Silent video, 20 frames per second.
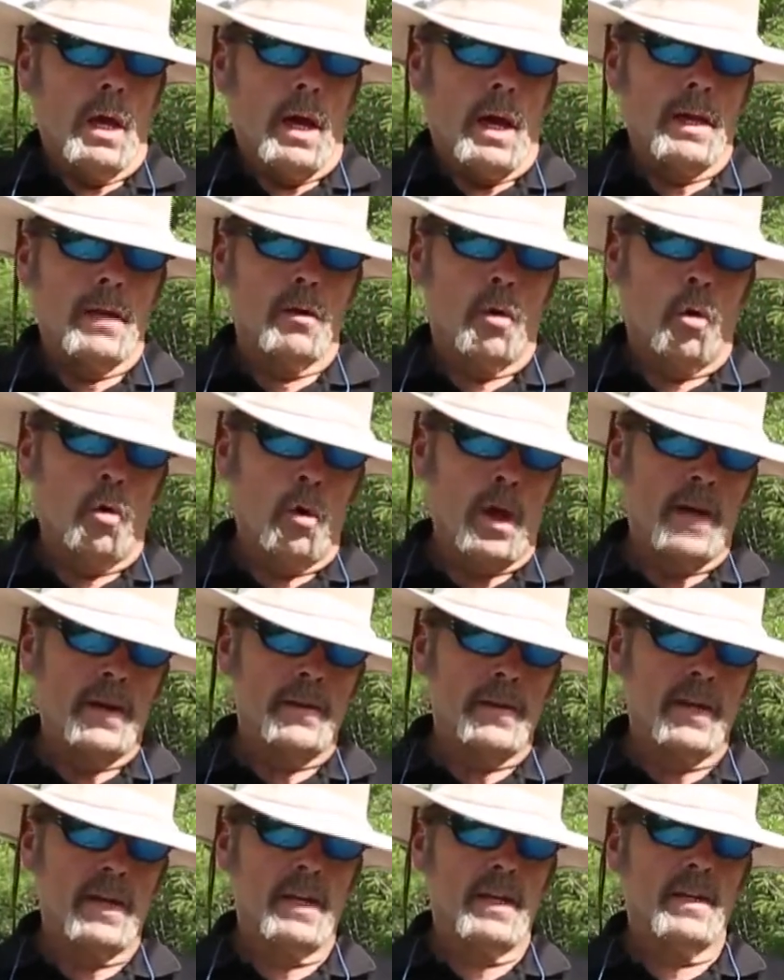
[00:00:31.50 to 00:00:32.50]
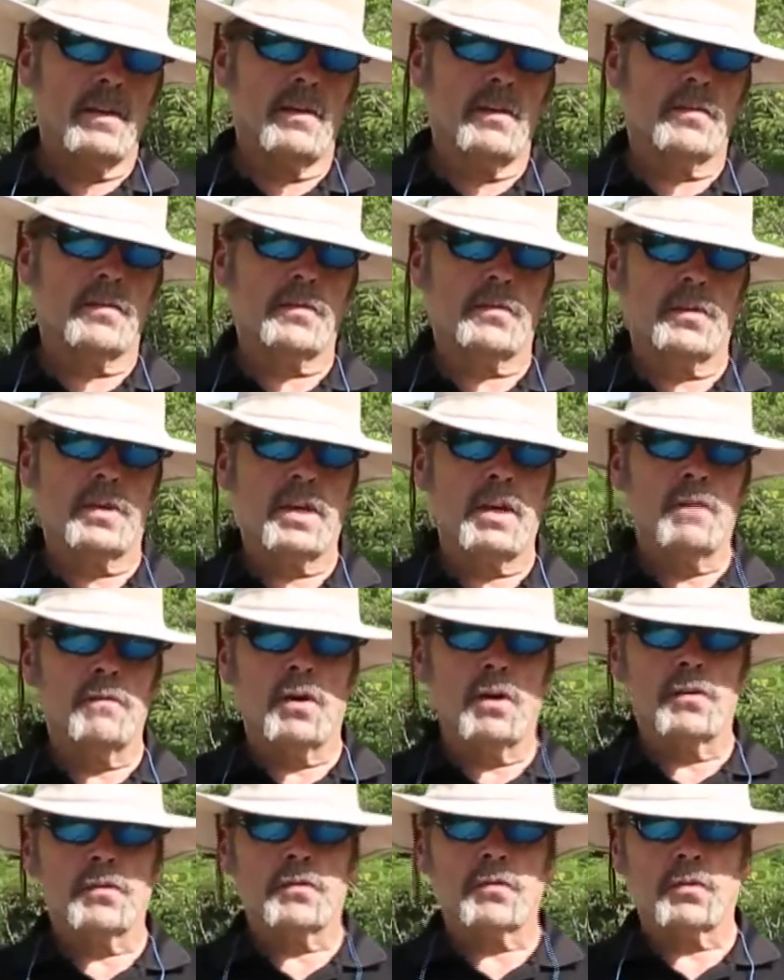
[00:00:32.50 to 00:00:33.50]
And the whole idea is to give
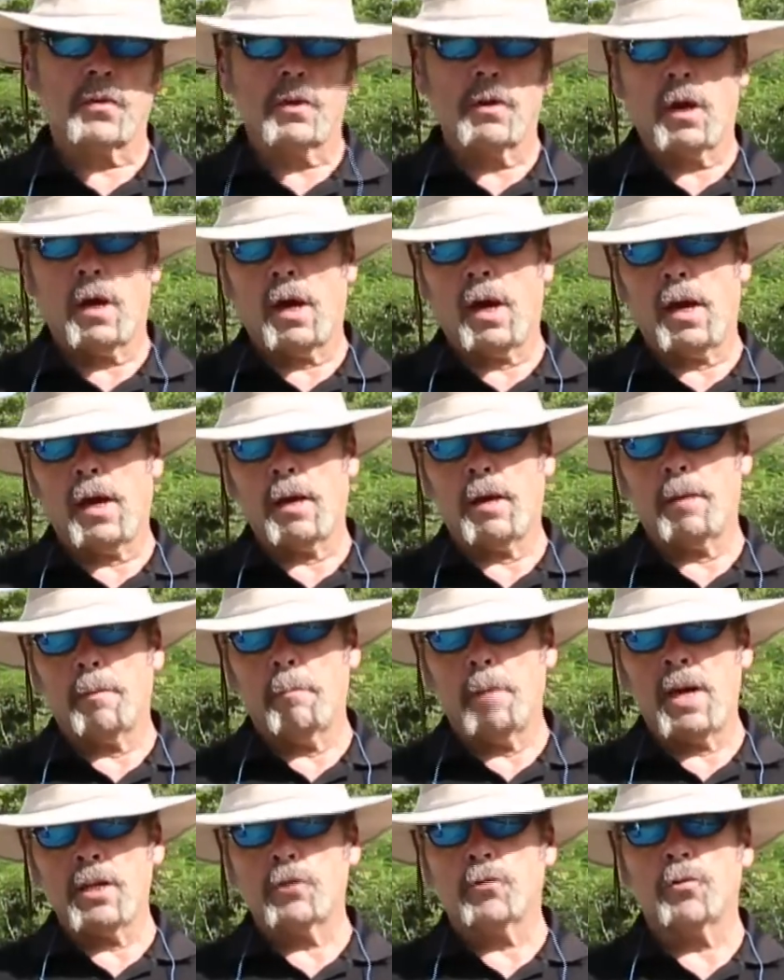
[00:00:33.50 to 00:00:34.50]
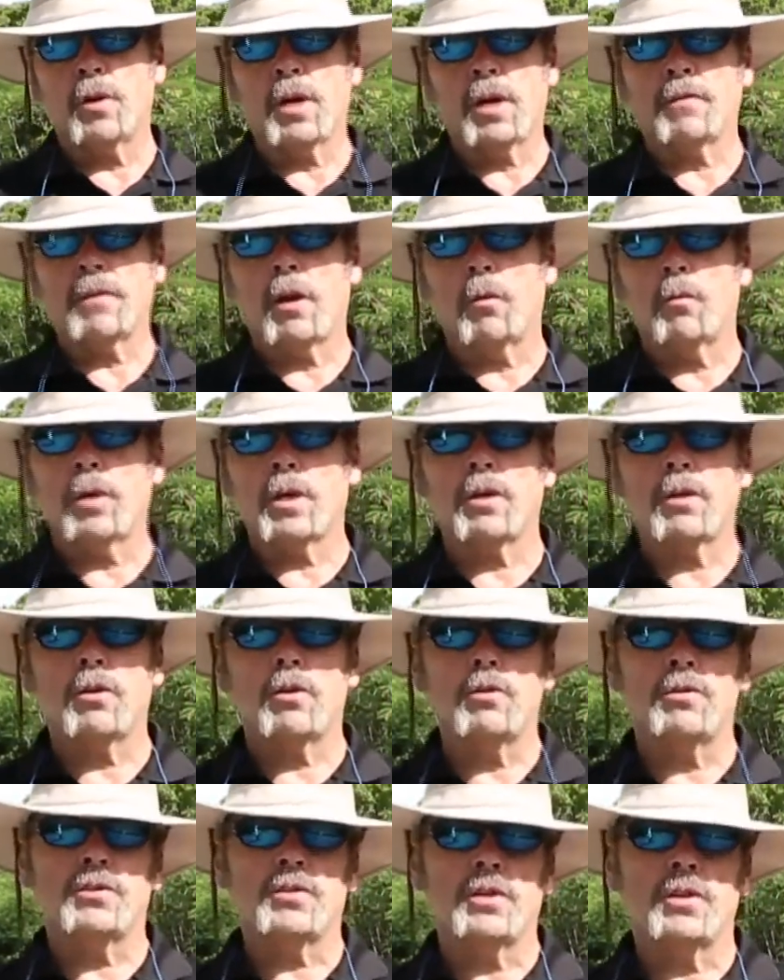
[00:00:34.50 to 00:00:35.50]
us a metric that we can
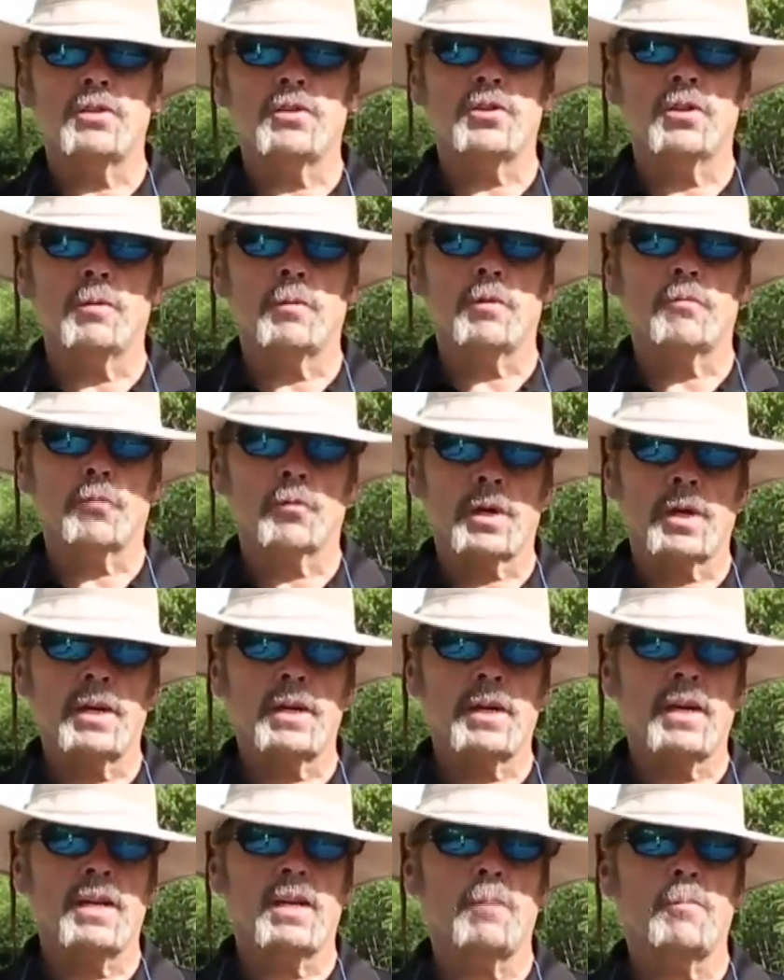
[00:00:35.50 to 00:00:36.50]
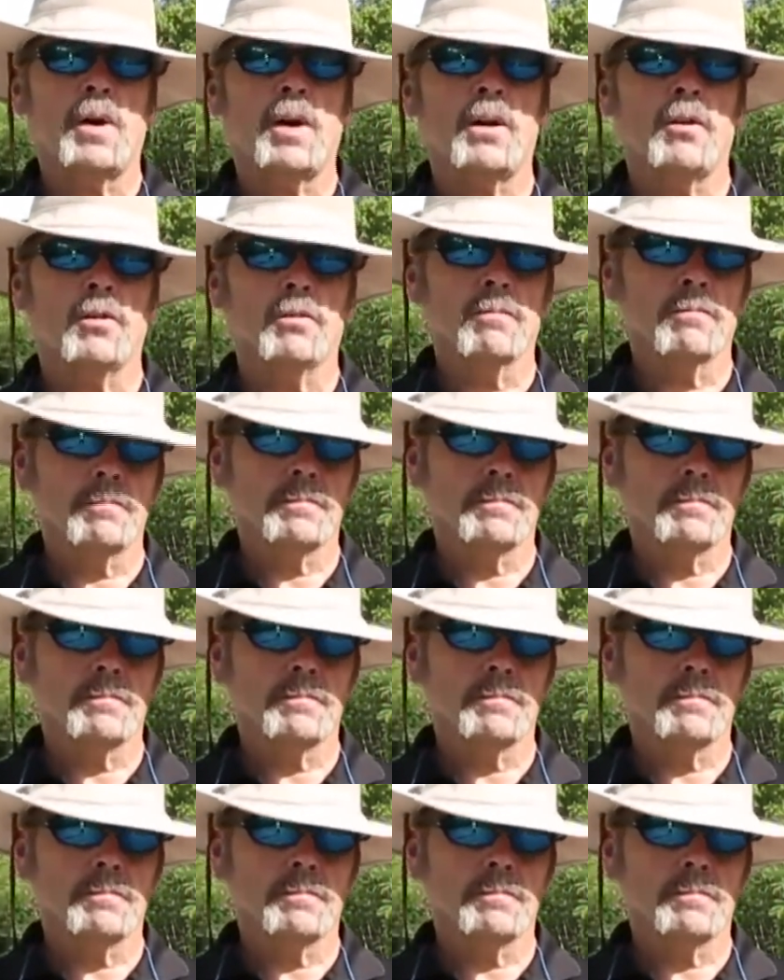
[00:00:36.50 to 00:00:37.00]
use to determine if we're getting any better.